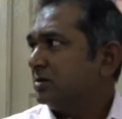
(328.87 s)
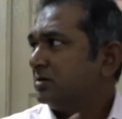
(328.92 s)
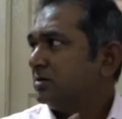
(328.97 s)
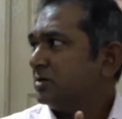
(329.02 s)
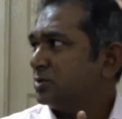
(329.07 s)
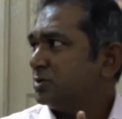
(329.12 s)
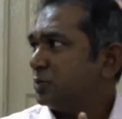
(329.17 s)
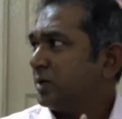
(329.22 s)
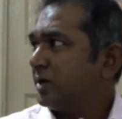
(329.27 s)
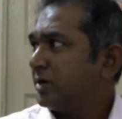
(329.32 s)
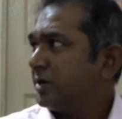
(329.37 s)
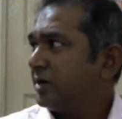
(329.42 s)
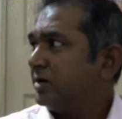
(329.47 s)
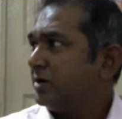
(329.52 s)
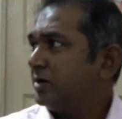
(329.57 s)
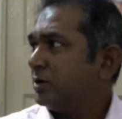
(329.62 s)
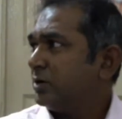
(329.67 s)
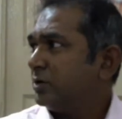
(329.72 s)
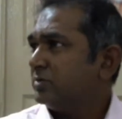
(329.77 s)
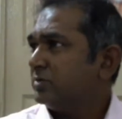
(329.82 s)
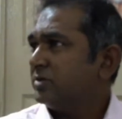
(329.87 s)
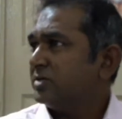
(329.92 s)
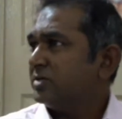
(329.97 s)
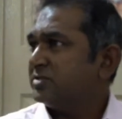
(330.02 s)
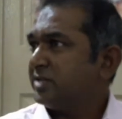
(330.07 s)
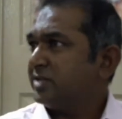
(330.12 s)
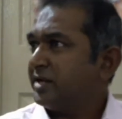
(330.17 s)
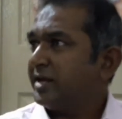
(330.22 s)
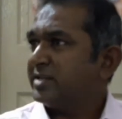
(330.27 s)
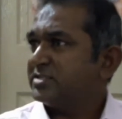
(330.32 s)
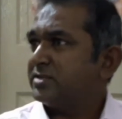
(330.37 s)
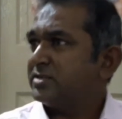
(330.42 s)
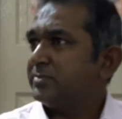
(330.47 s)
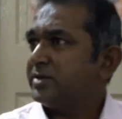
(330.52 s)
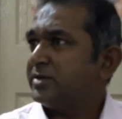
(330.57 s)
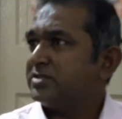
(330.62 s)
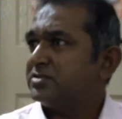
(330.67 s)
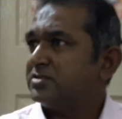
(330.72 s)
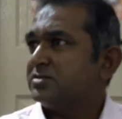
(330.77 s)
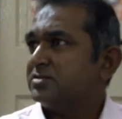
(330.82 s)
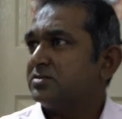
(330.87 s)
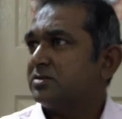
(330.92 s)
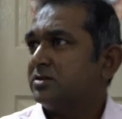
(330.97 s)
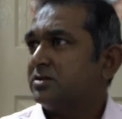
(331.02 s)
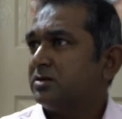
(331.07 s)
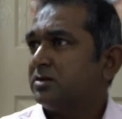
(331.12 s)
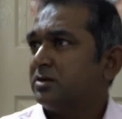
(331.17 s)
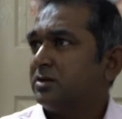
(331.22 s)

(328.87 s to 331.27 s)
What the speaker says: That's what I read, you know, they send a SMS.